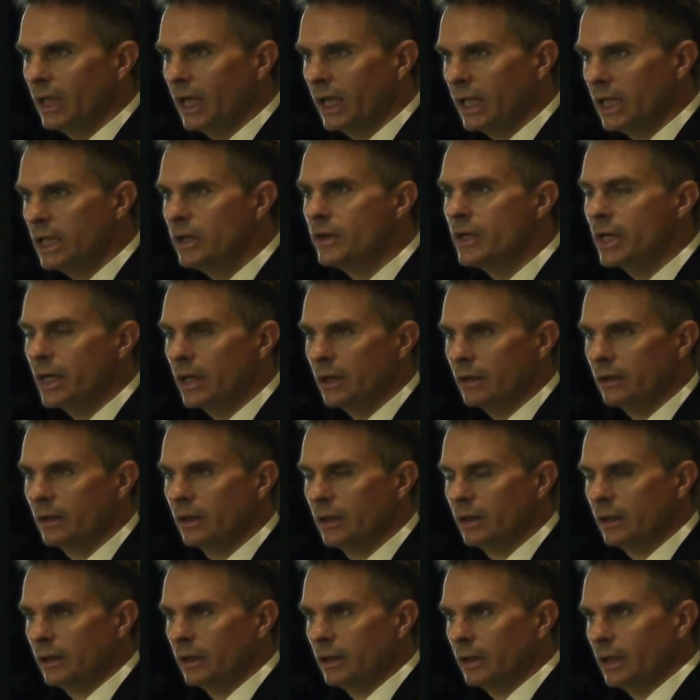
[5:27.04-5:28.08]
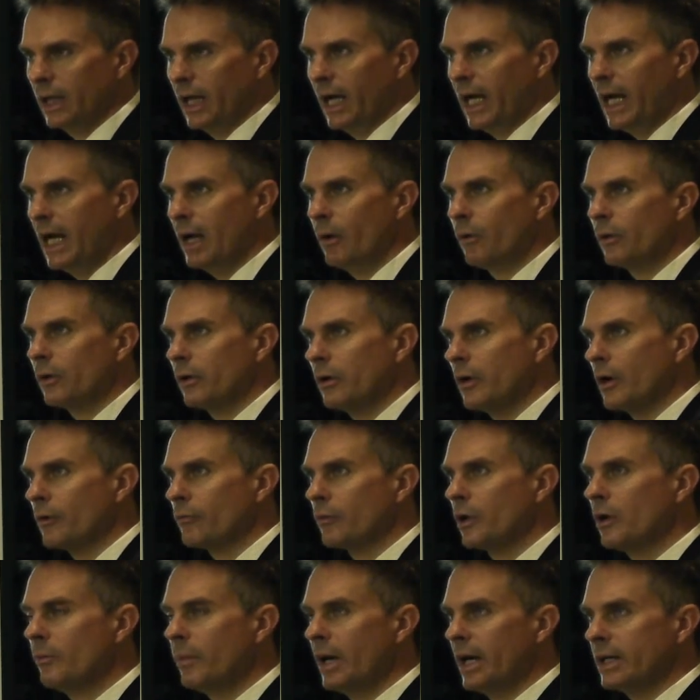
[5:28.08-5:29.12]
in there. How are our
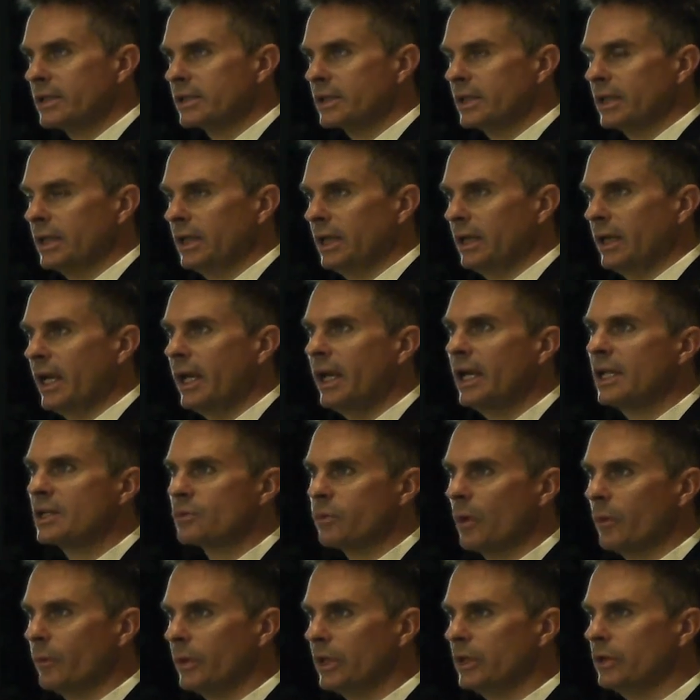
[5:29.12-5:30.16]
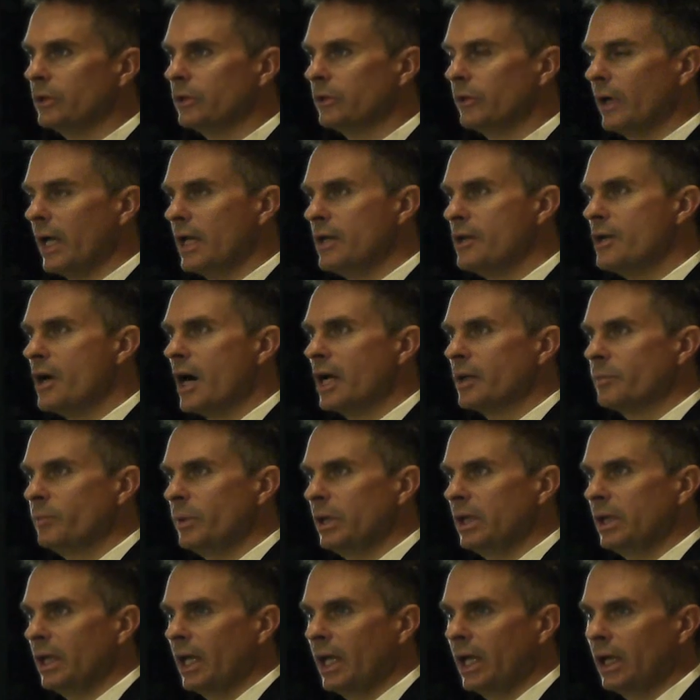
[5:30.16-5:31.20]
robots going to enhance what we do and not
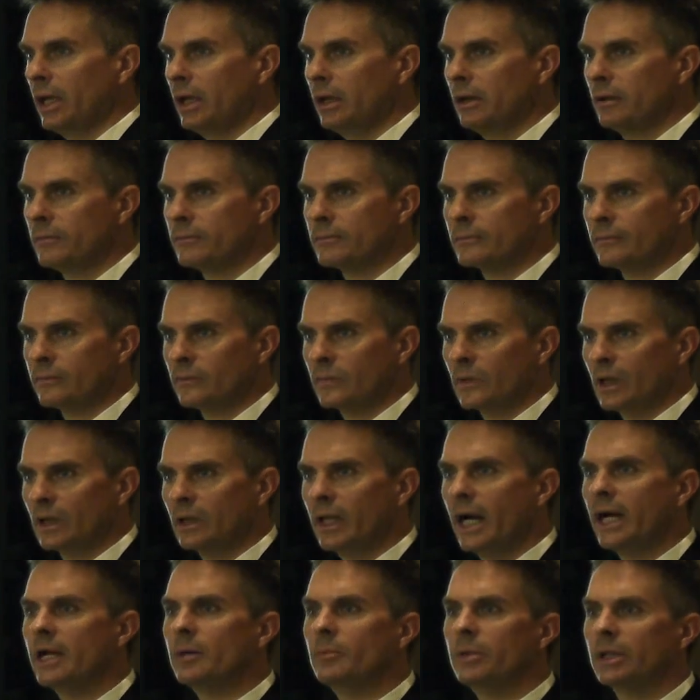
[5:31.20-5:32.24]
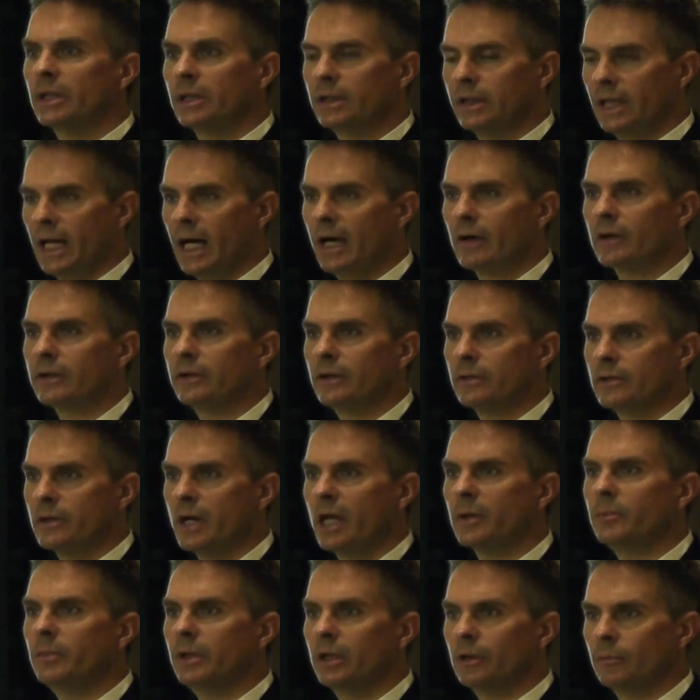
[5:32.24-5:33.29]
be a liability? How can there
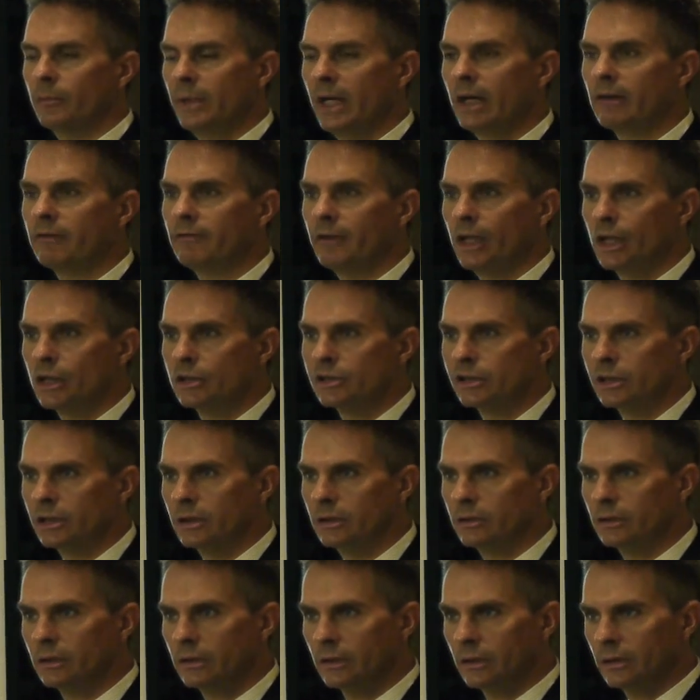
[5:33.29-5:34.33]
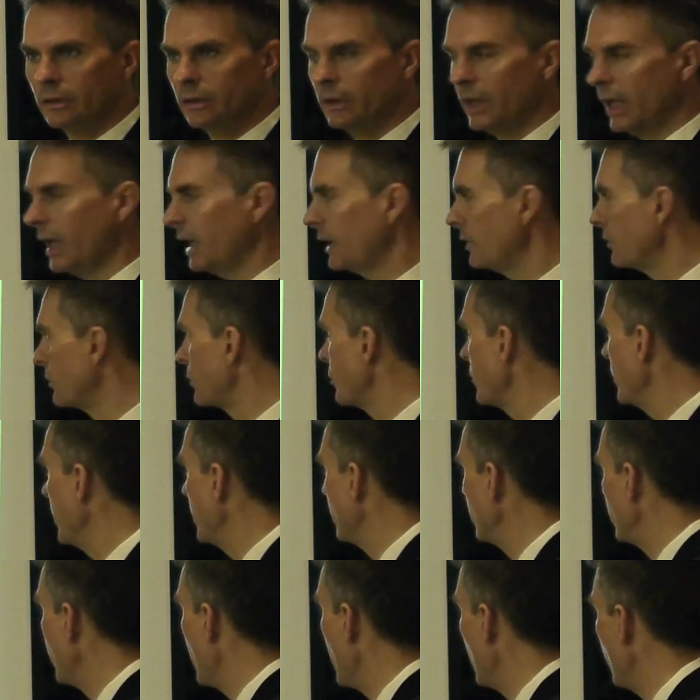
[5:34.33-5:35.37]
not be a malfunction and
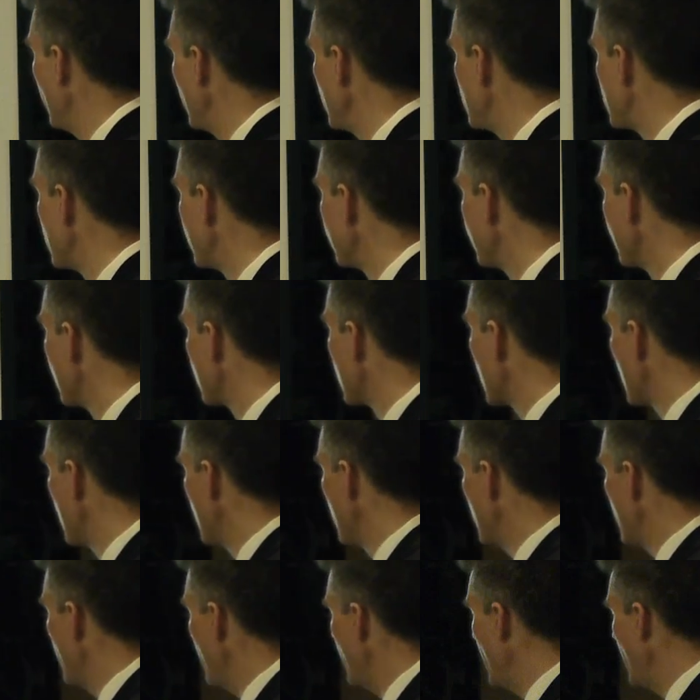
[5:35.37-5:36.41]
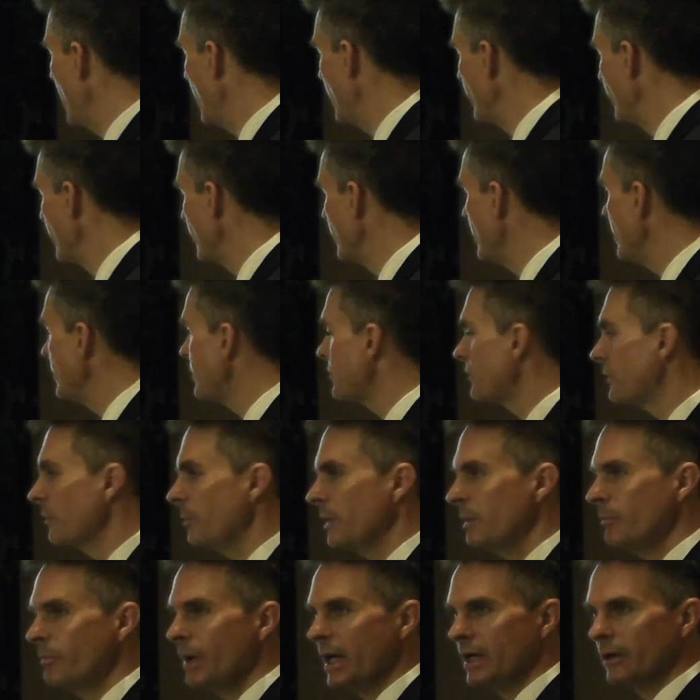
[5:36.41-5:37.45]
create damage? There needs to
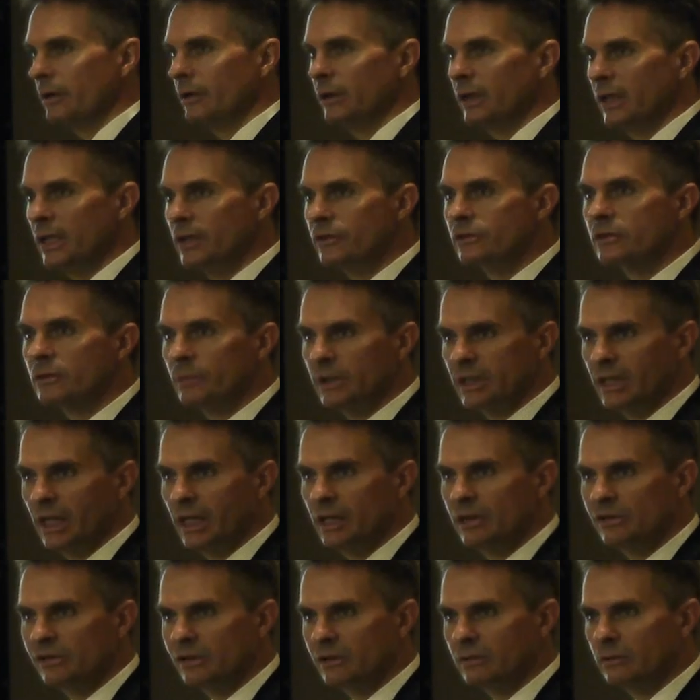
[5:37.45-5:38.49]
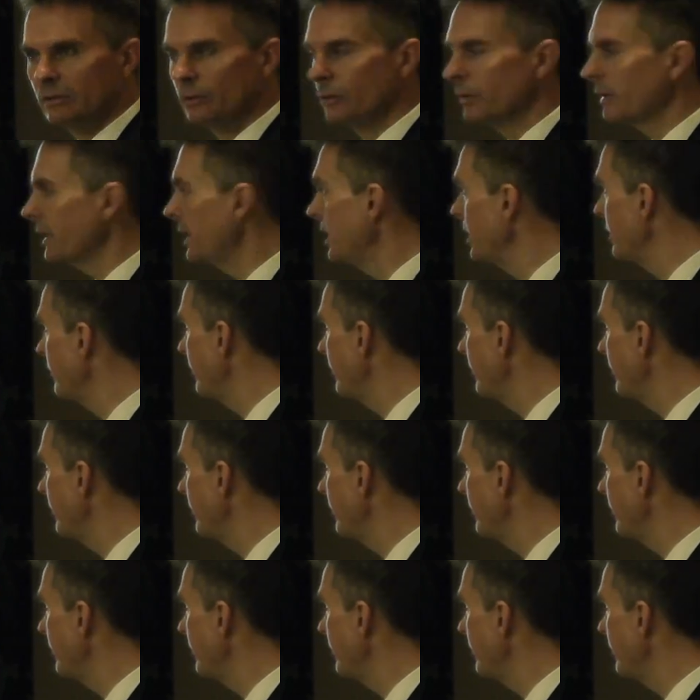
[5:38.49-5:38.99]
be better instrumentation for end